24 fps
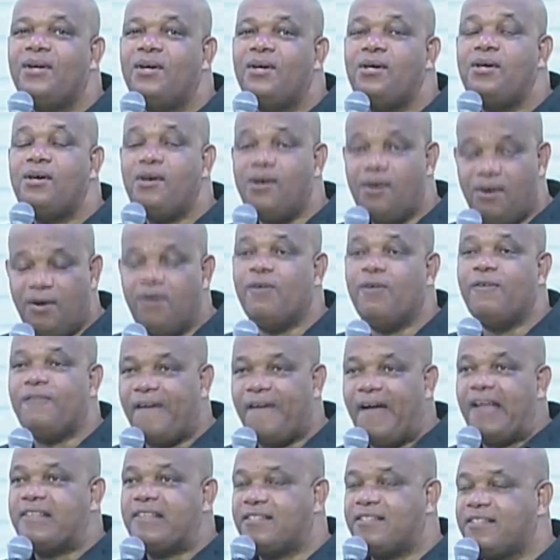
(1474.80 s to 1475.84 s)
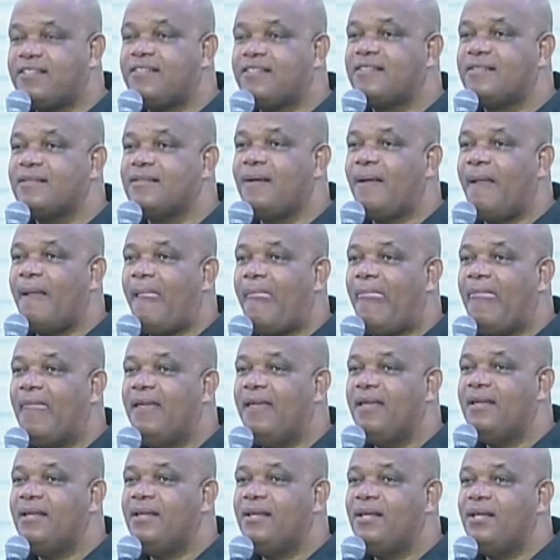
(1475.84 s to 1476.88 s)
all of us. You
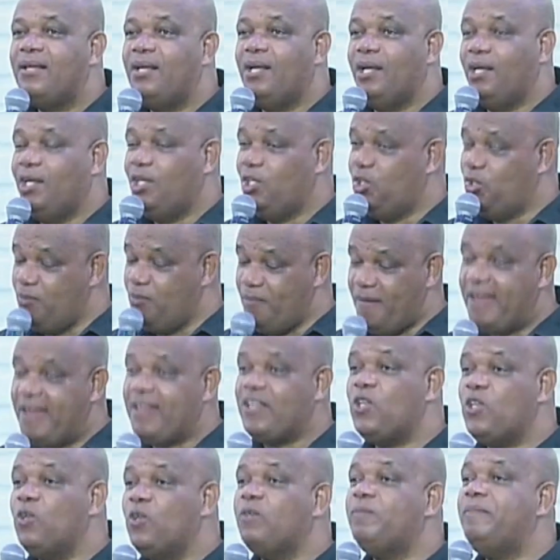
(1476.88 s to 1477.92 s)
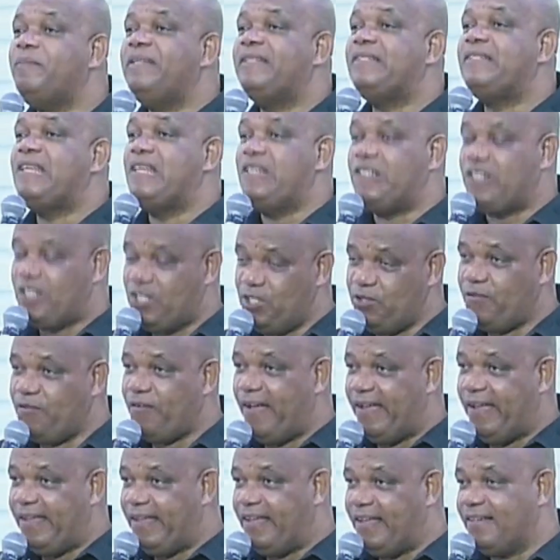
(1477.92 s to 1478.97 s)
might not be
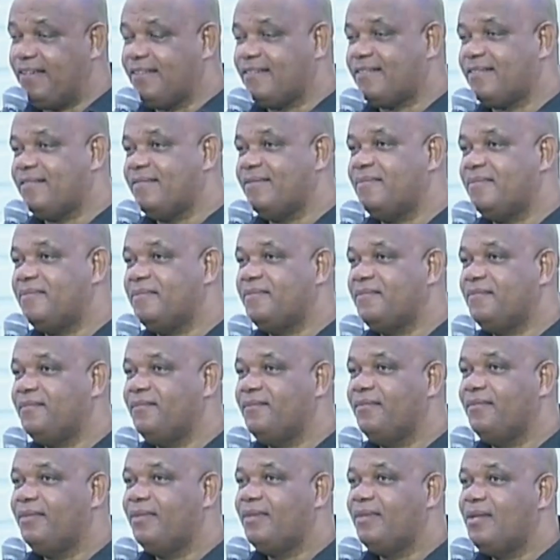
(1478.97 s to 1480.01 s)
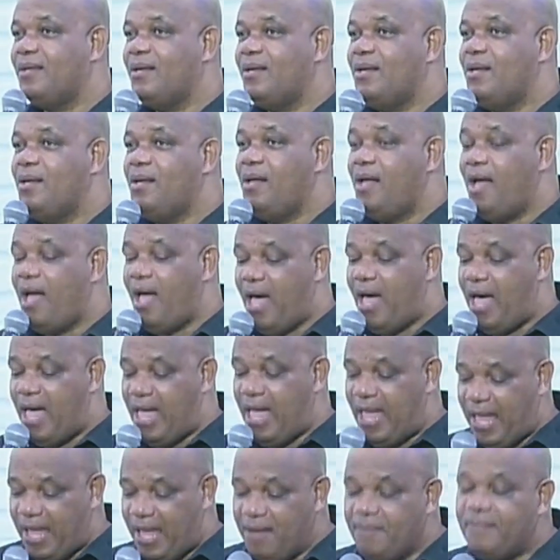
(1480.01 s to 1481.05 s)
testifying. I
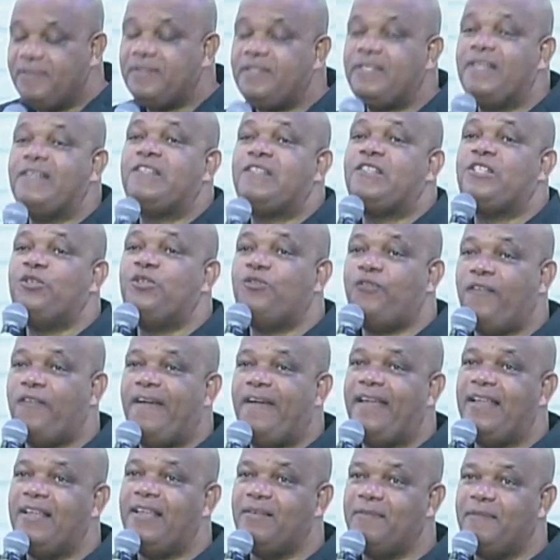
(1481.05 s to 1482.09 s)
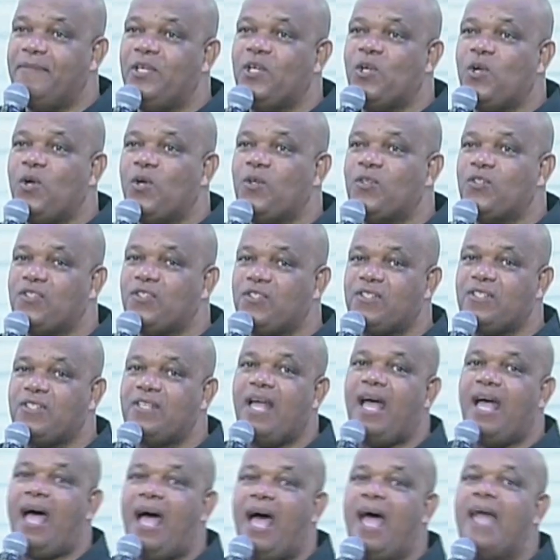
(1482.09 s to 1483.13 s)
am testifying because
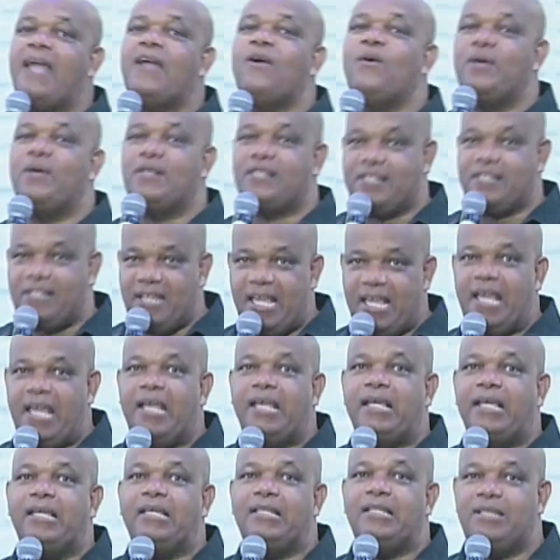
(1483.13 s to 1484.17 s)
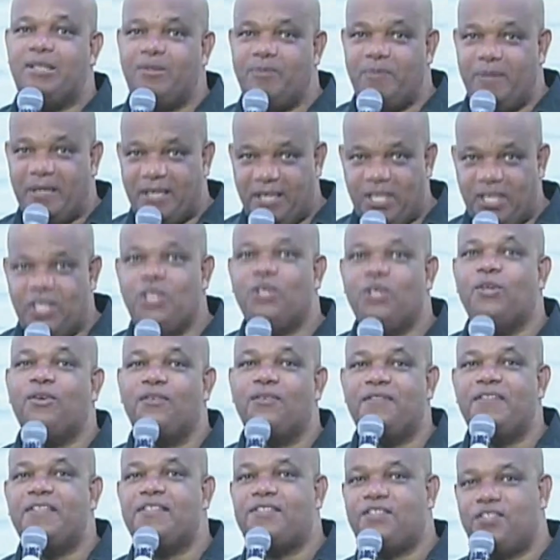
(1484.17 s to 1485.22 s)
I was there in the beginning of
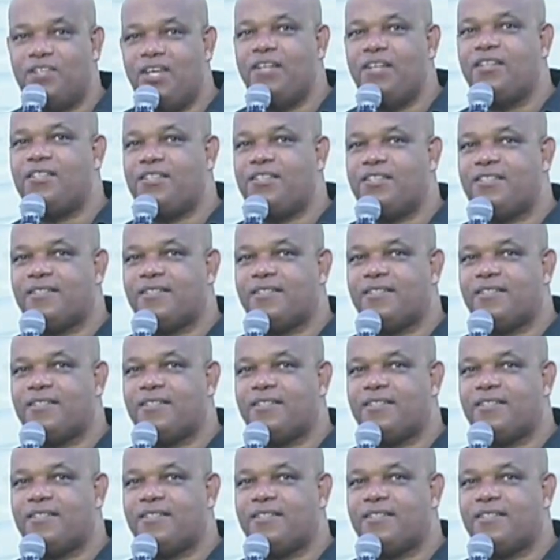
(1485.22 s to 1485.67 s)
this church.